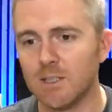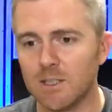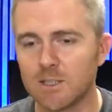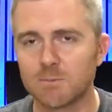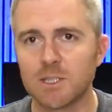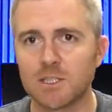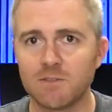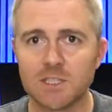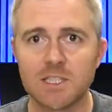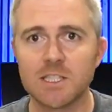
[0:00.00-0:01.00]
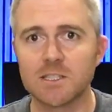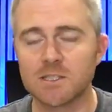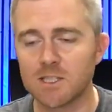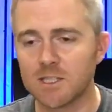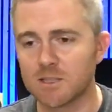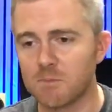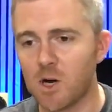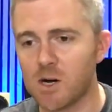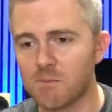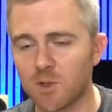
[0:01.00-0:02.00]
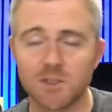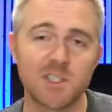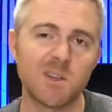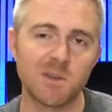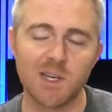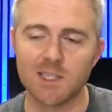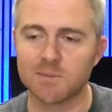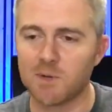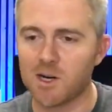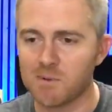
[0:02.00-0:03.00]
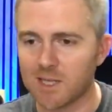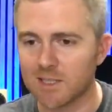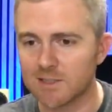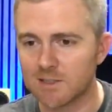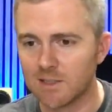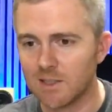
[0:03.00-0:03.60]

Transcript: especially if you see his, his mom, or Zero the Hutt's mom, I guess.